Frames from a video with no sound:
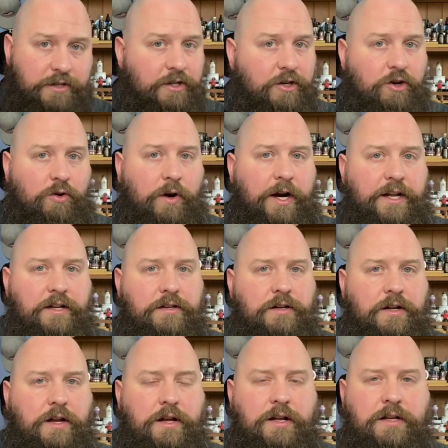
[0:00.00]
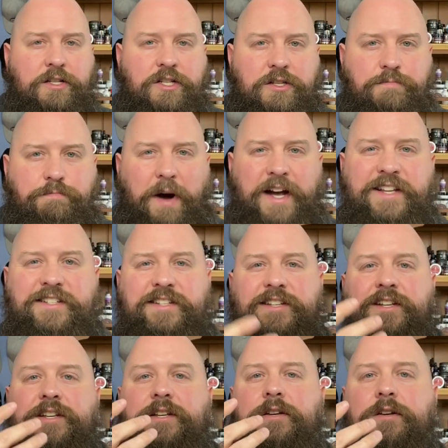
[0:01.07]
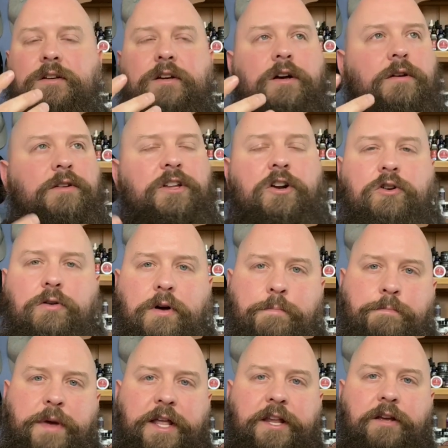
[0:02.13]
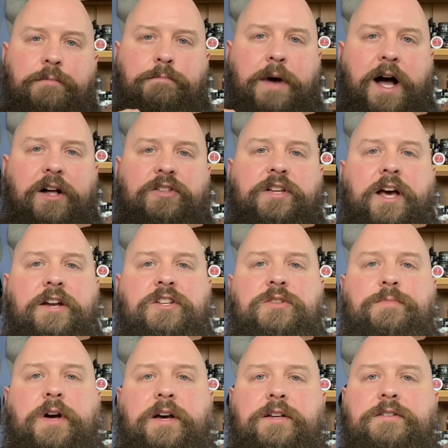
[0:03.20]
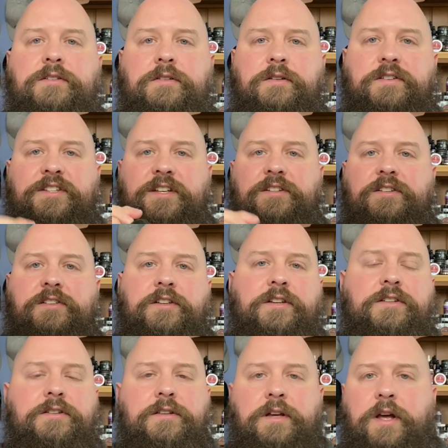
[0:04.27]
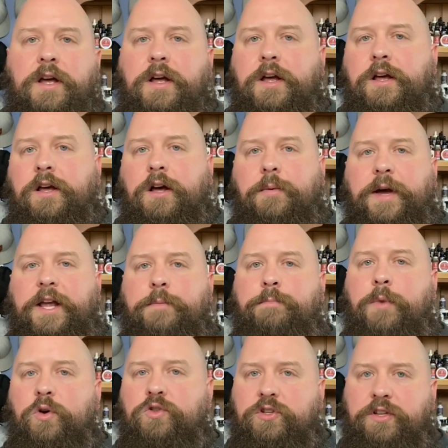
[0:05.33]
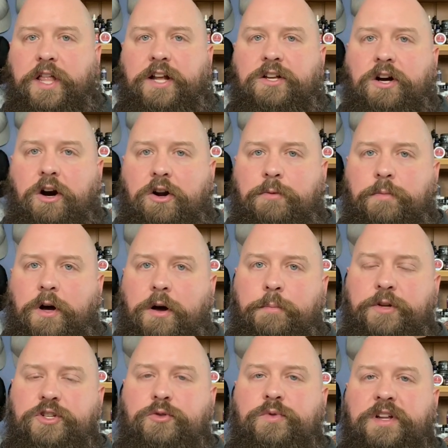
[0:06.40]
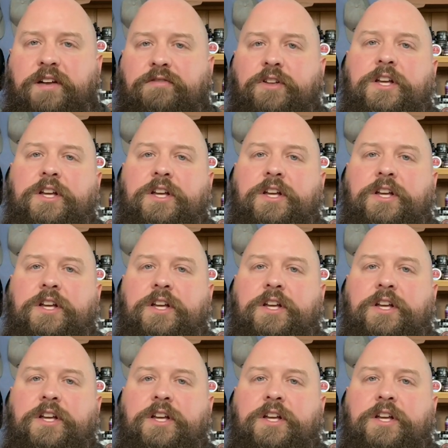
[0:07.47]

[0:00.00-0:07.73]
great spicy, uh, you know, a medium mild kind of spice scent to this. Um, I get mostly that cardamom, but you definitely